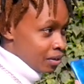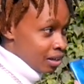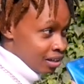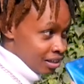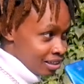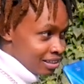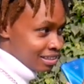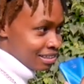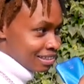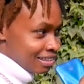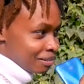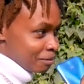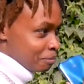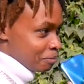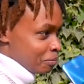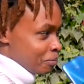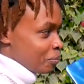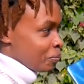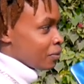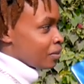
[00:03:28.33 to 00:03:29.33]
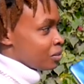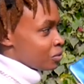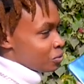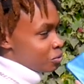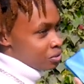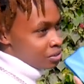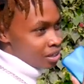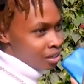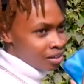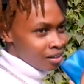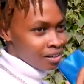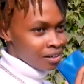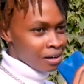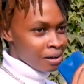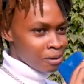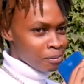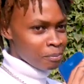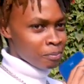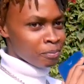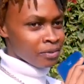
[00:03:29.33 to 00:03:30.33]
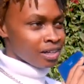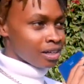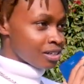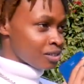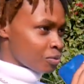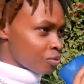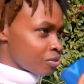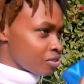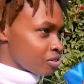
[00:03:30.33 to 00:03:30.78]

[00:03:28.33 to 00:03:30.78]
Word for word: An eight. So Tanga. Um, the last